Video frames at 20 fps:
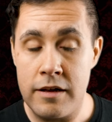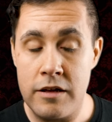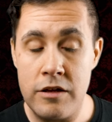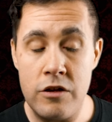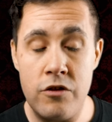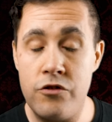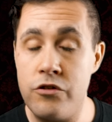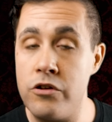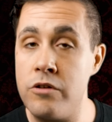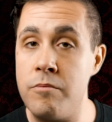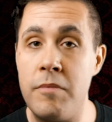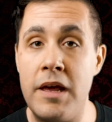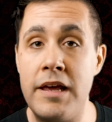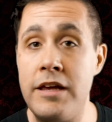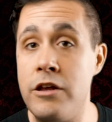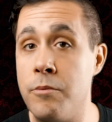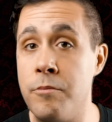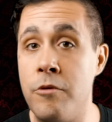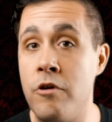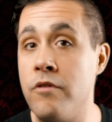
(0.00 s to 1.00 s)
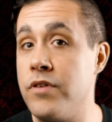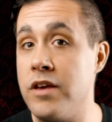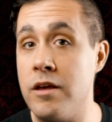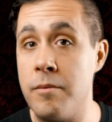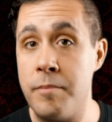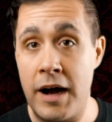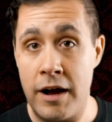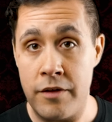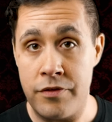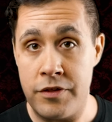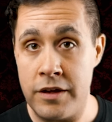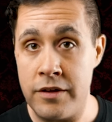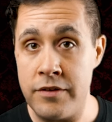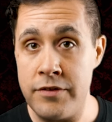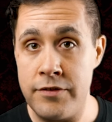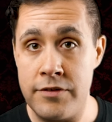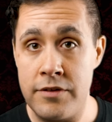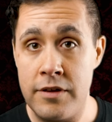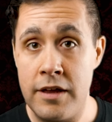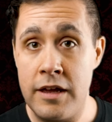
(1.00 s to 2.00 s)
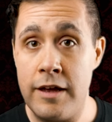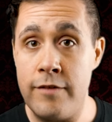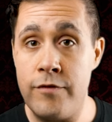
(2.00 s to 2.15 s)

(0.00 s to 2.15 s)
You shouldn't make your movie about this.